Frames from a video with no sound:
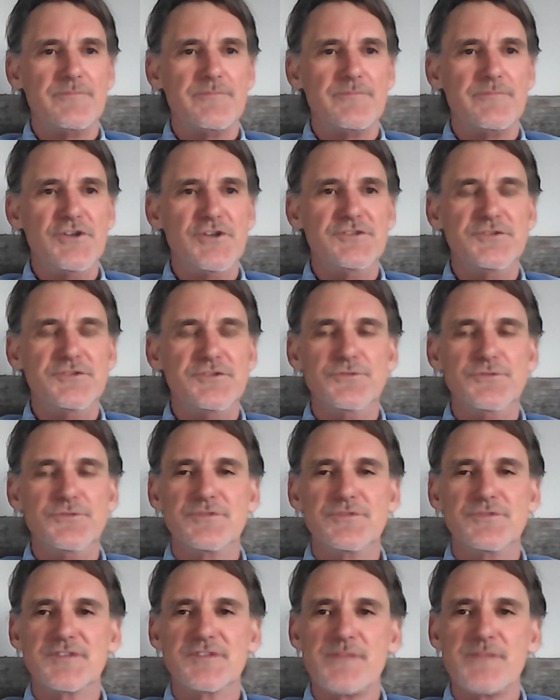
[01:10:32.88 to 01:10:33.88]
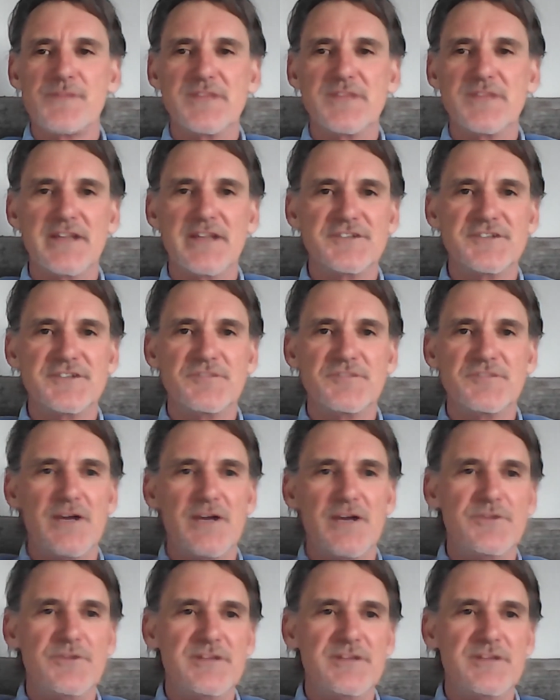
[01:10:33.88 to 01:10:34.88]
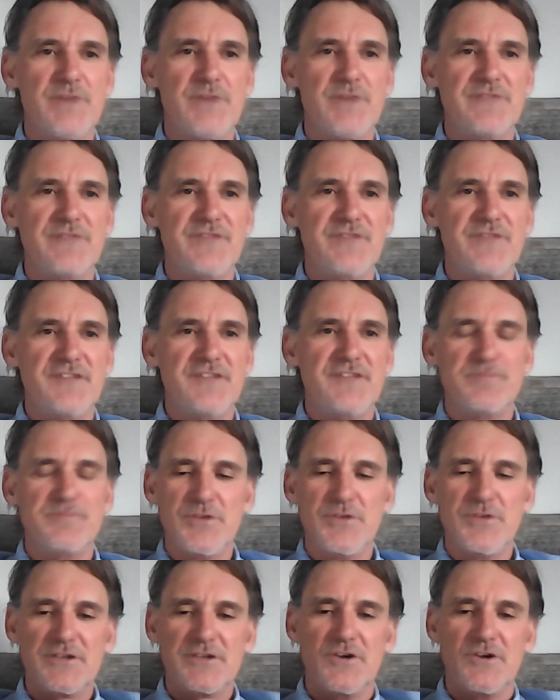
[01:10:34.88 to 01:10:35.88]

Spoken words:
You can do something like just be out with him on Facebook,